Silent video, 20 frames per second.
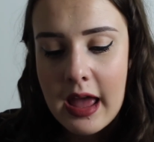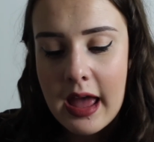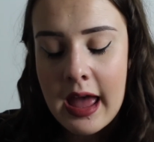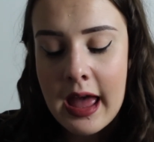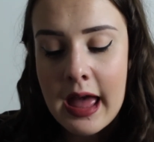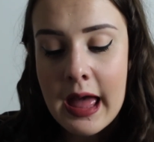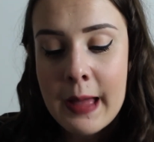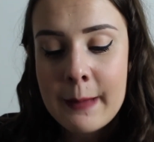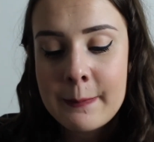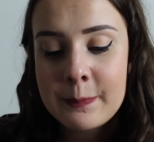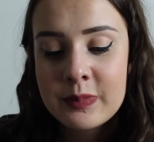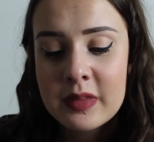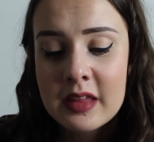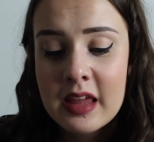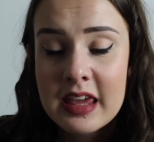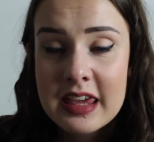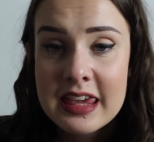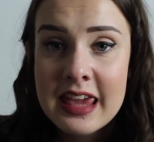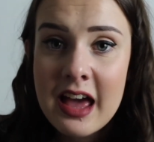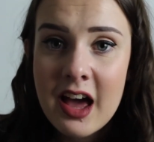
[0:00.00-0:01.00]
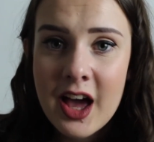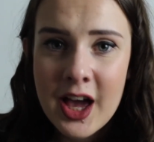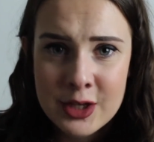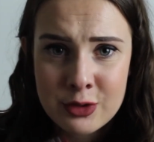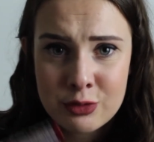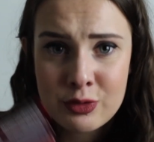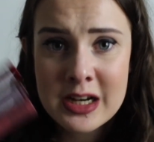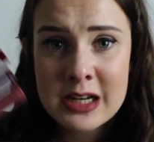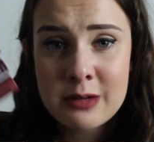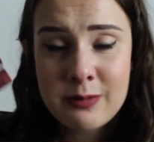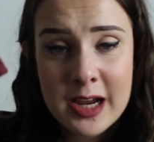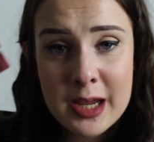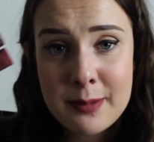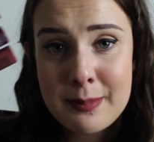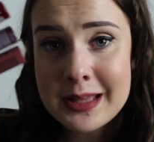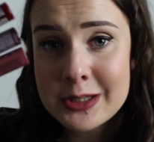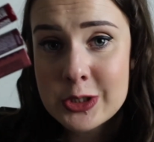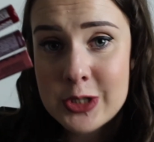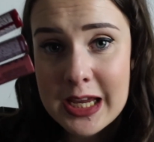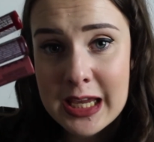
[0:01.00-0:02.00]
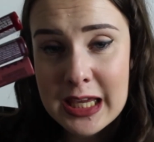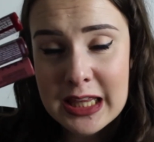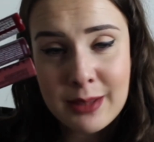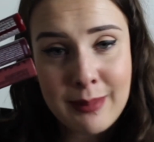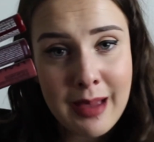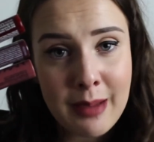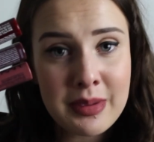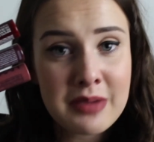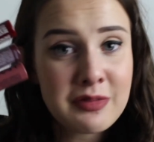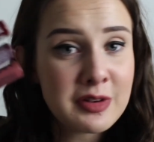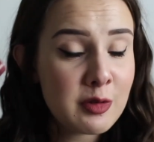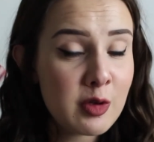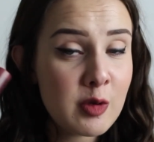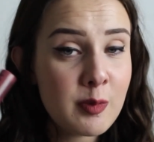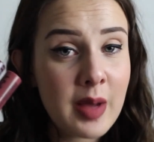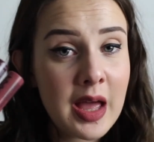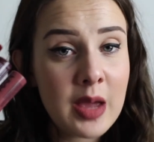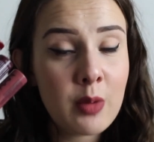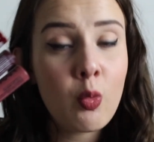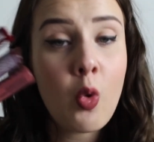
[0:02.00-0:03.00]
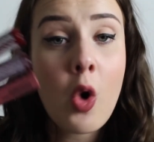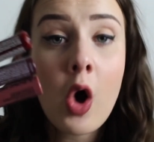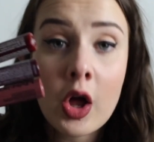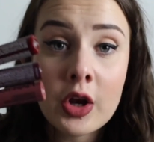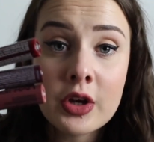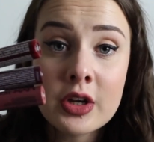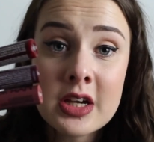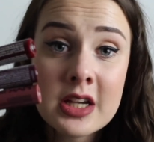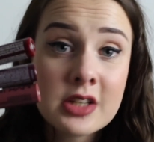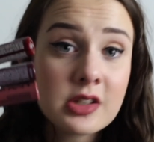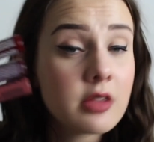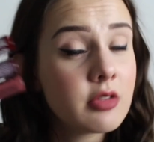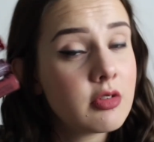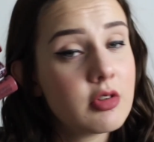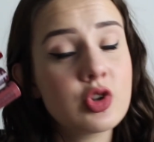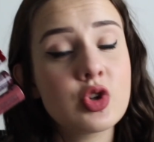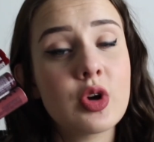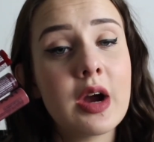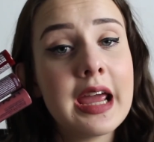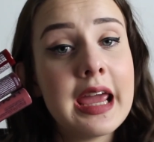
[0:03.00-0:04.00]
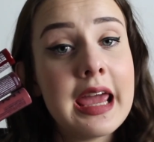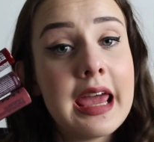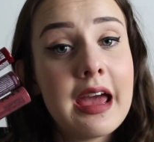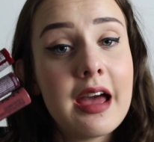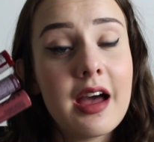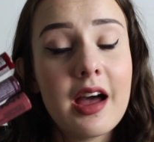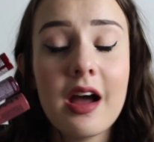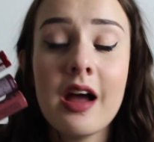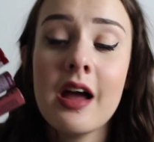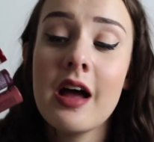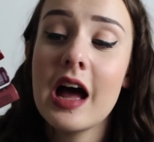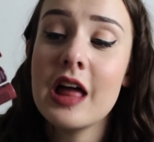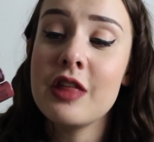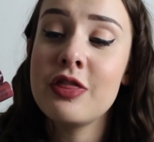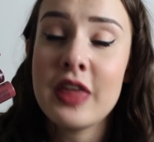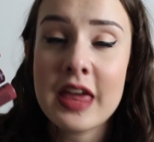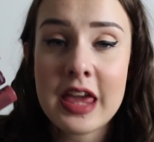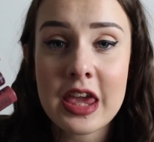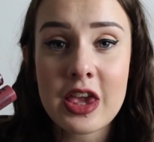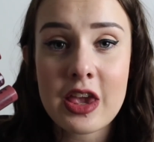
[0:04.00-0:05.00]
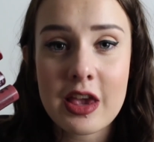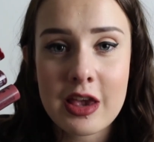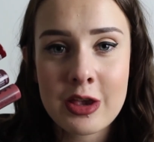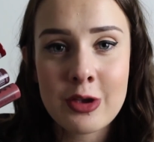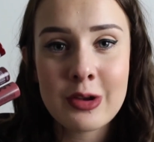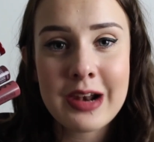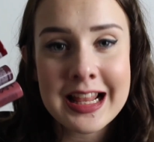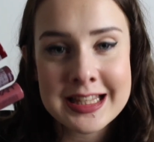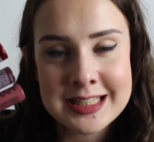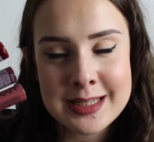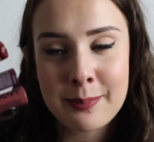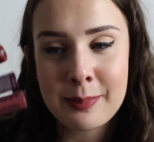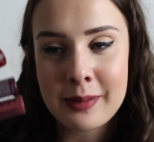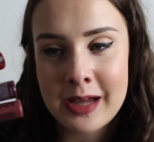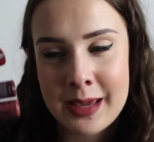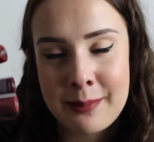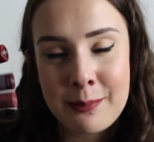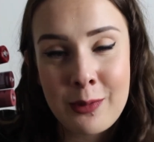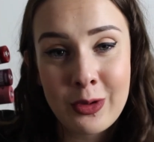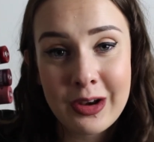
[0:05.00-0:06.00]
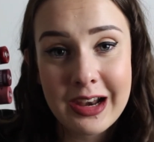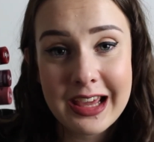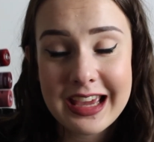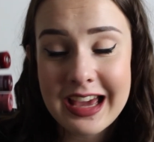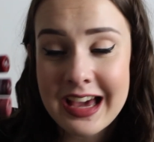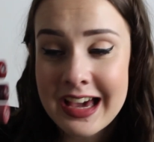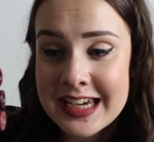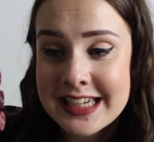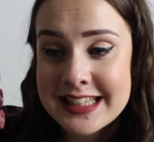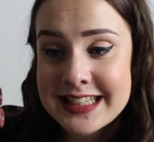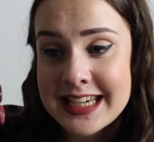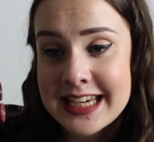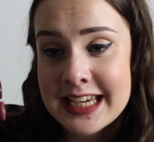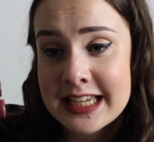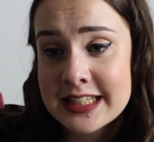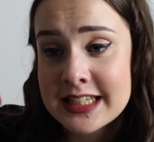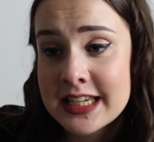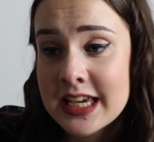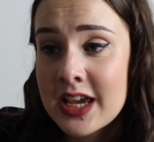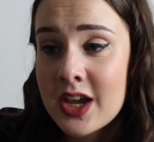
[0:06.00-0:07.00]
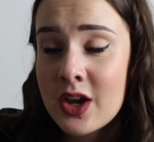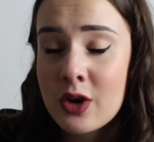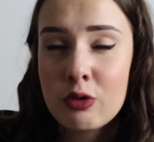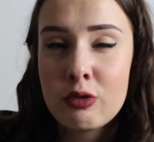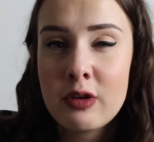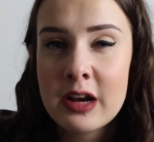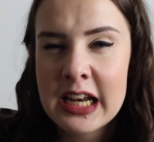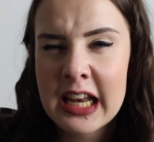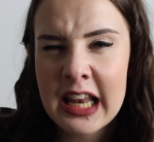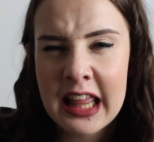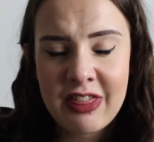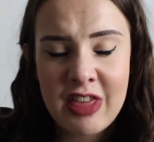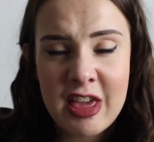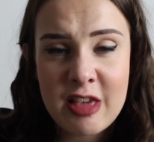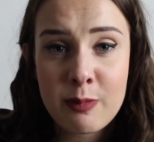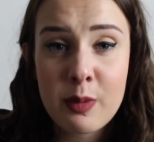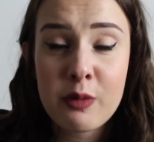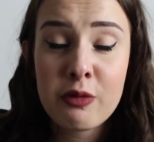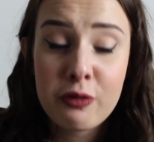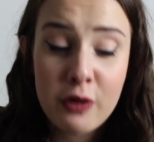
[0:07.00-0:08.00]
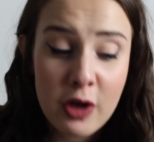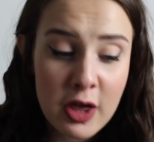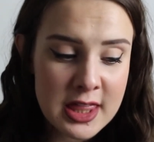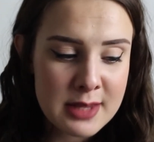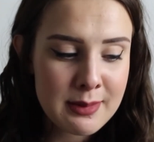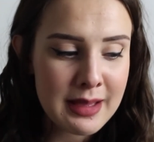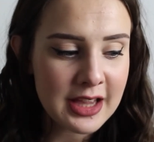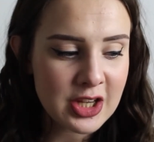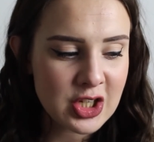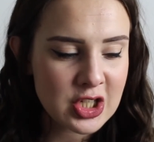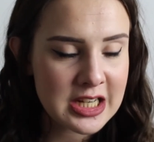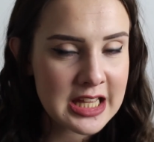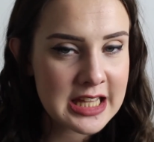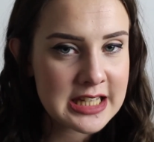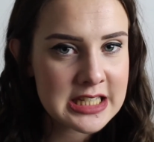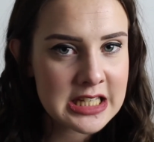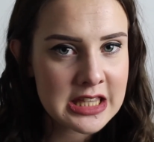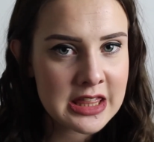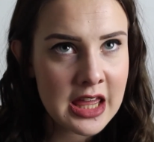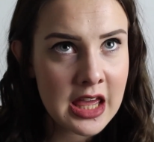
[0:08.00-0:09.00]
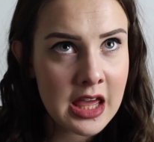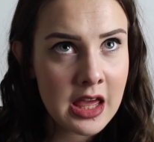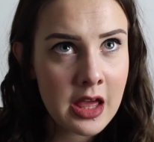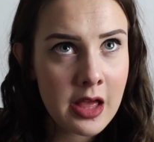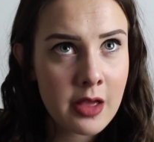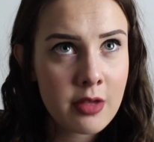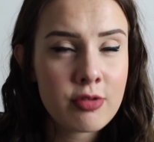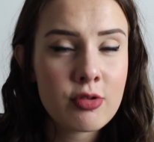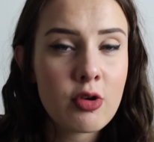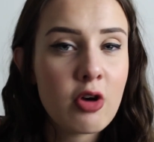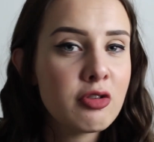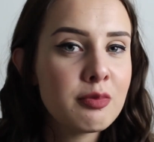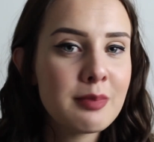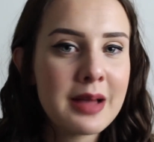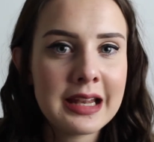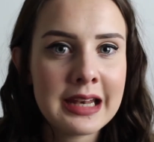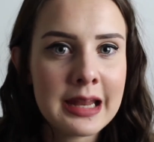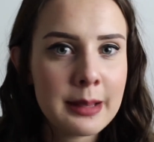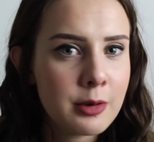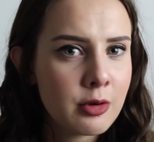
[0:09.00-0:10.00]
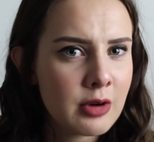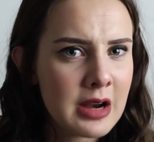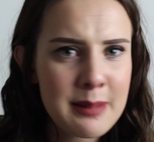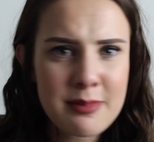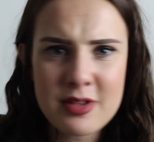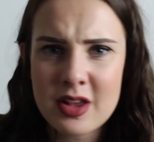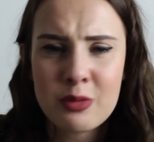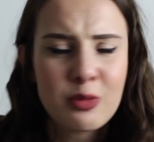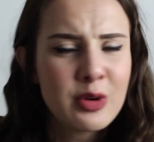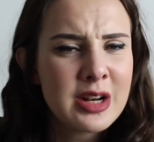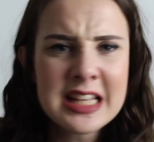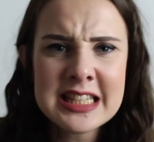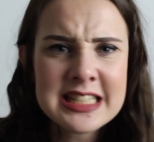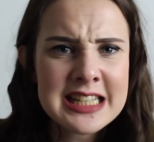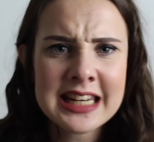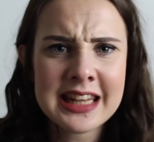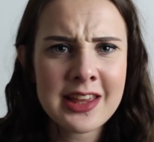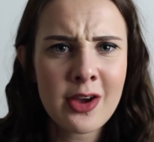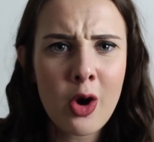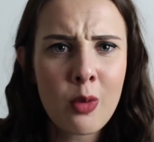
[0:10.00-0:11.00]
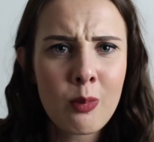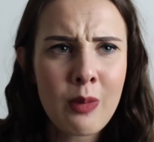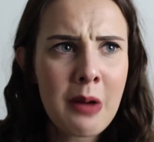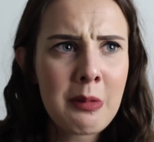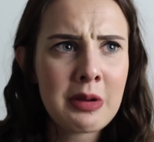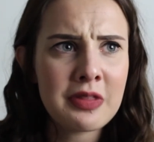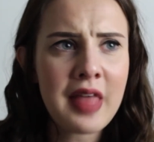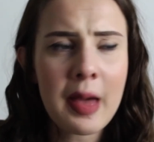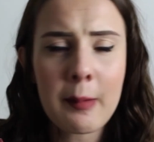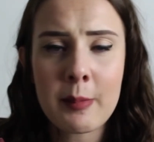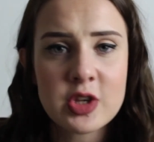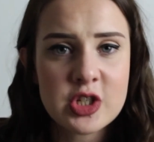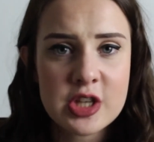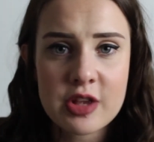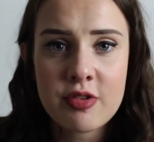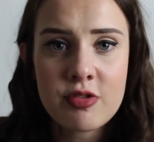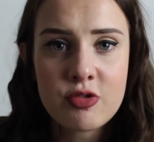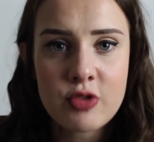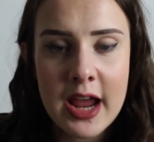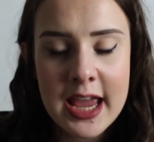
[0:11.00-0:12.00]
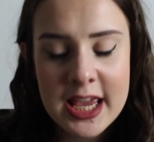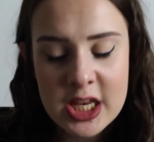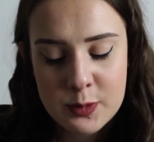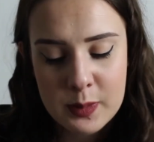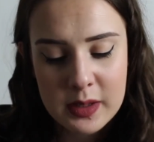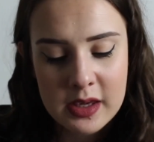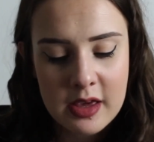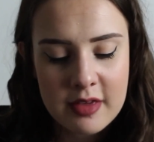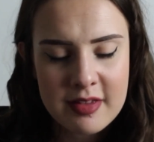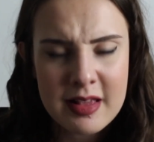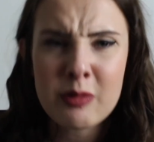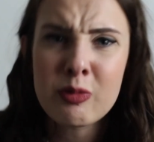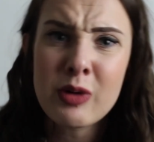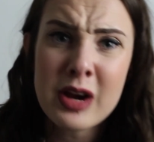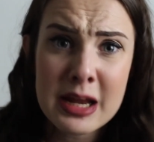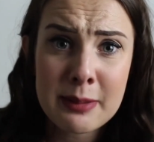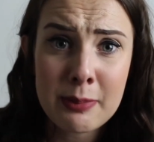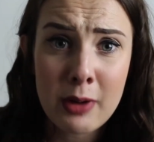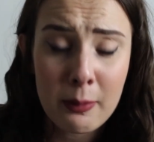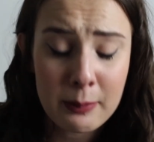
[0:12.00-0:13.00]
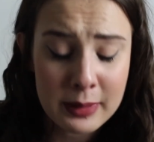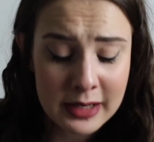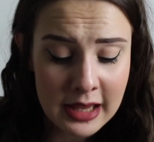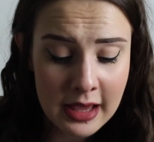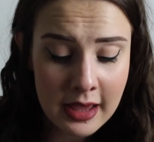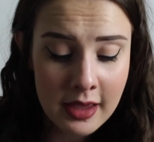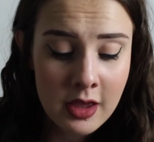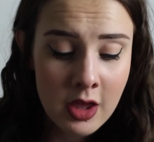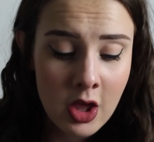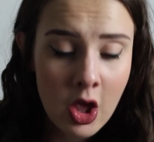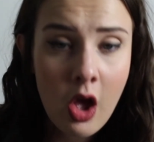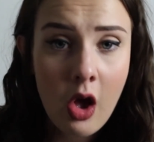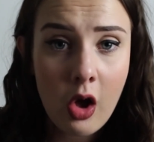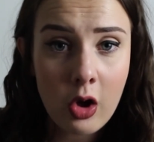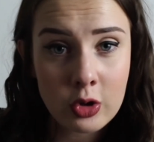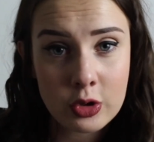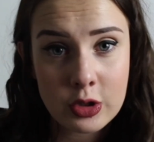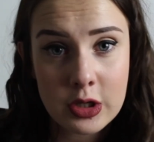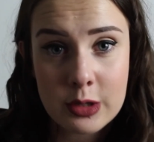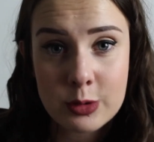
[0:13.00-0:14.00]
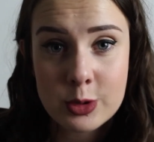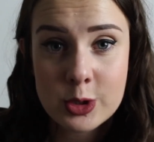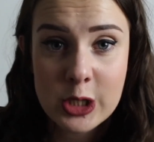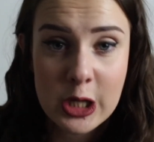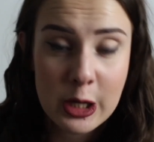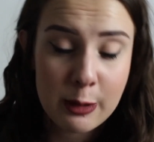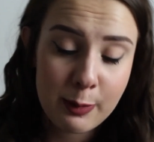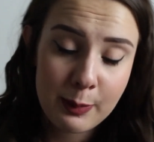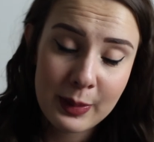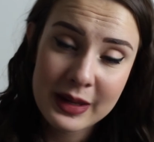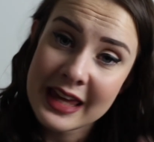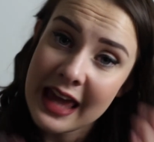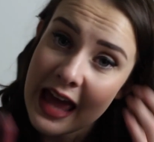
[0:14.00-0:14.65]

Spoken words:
Yeah, I'd really recommend checking them out. Even if you buy one just to try it, I think you'll end up buying more like I did. Really like these. Prefer them actually to the soft matte lip creams. I really didn't get on well with them, which is strange because they're really popular on YouTube. But